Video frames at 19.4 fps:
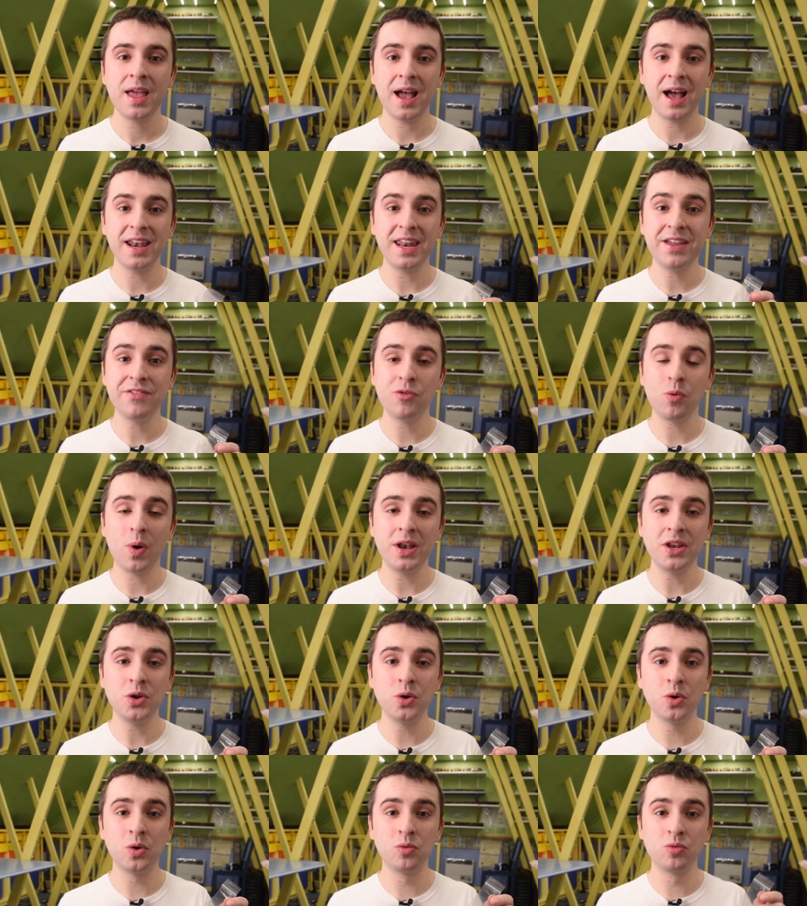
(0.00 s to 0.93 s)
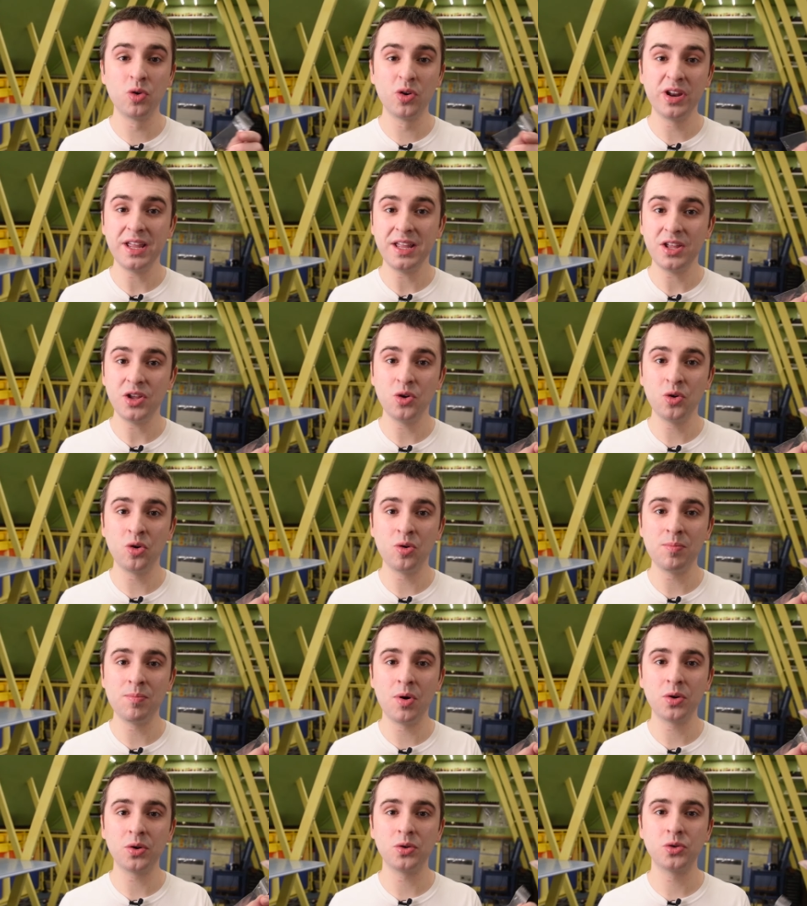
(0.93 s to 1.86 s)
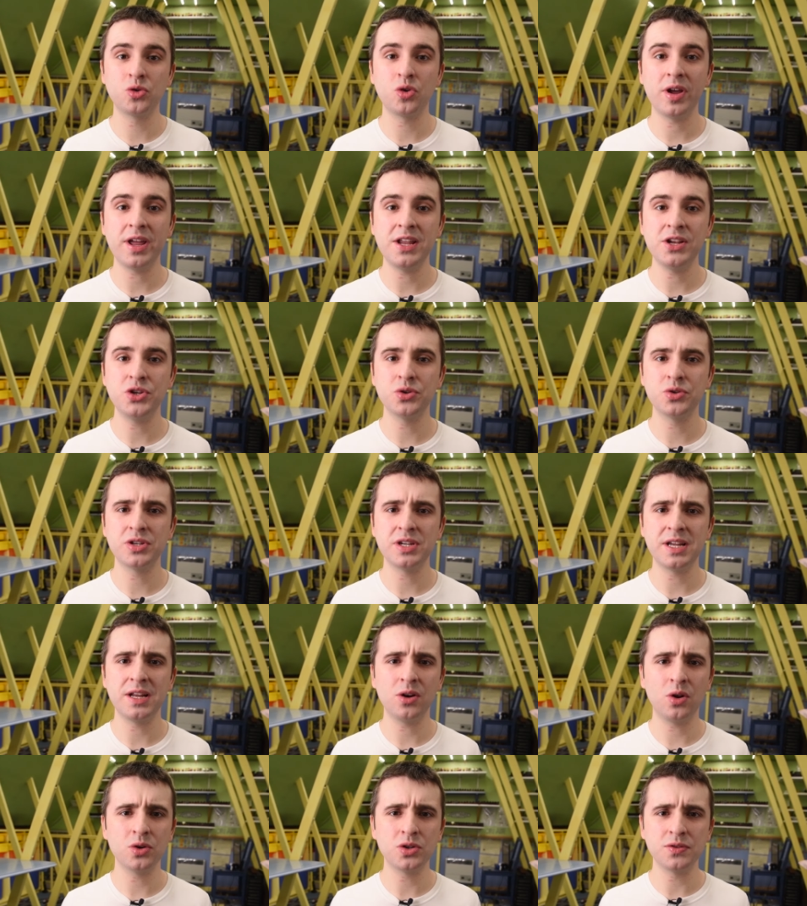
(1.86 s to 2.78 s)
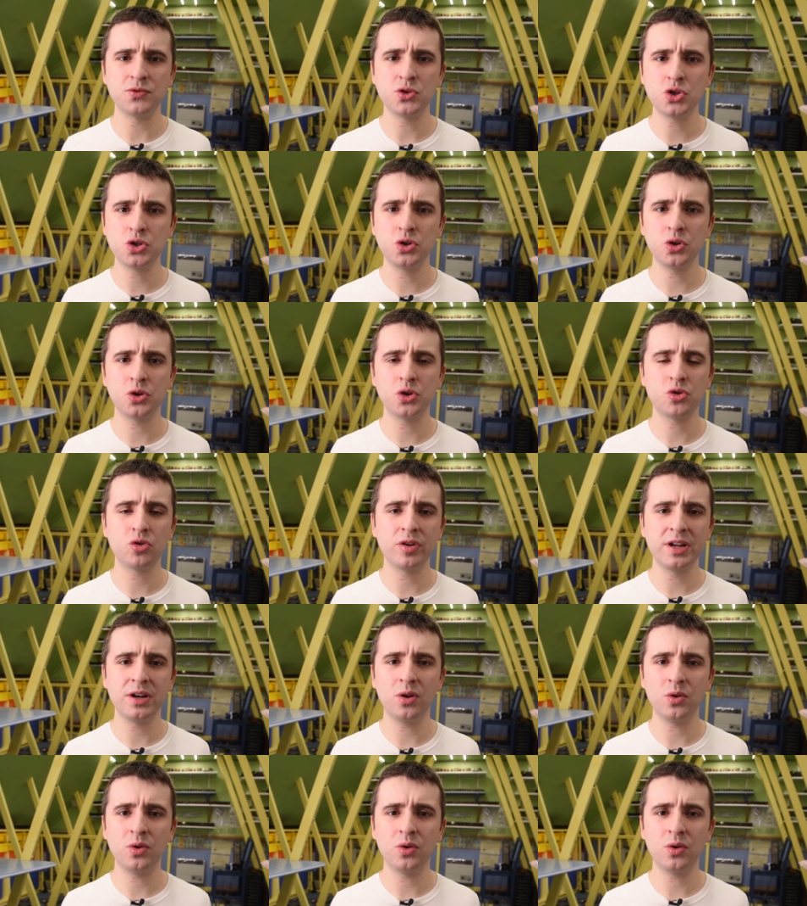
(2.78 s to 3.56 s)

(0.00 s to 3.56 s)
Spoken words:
And if when you're running your model trains you're seeing lots of stuttering,